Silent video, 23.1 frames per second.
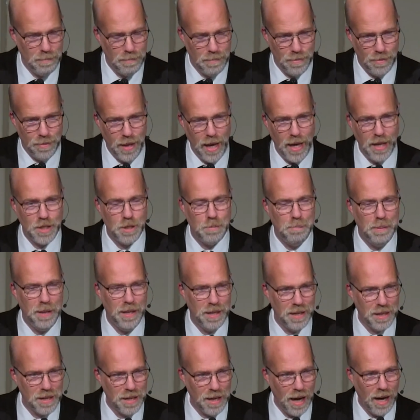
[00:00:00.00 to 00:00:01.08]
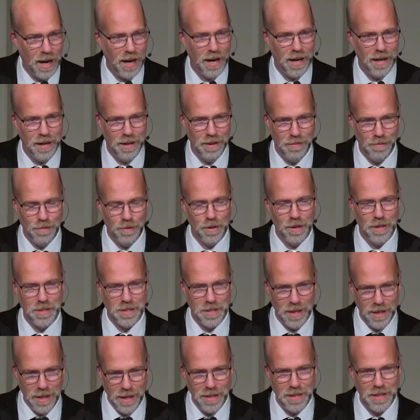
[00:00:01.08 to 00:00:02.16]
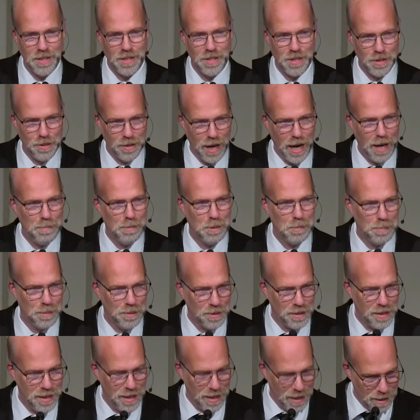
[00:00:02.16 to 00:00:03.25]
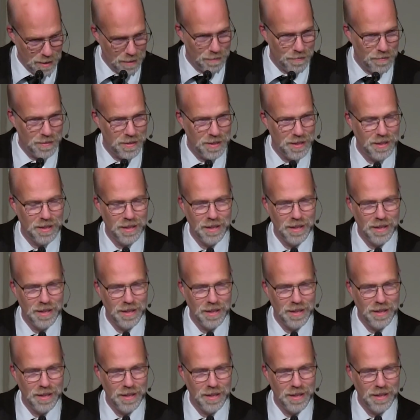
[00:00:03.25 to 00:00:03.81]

Thanks be to God for his indescribable gift.